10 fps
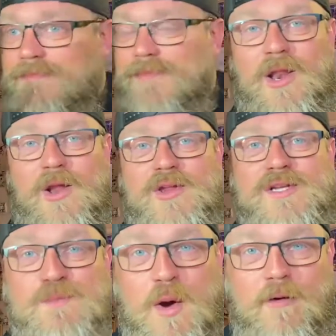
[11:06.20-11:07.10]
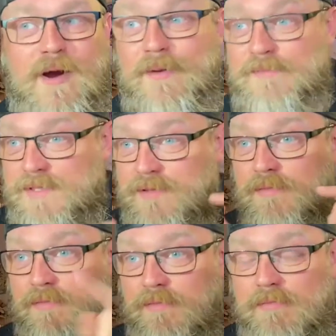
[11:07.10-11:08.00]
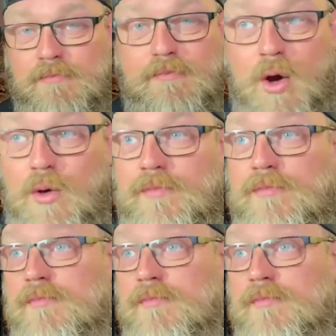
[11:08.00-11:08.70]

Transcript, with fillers: and look at the smaller items. Boom.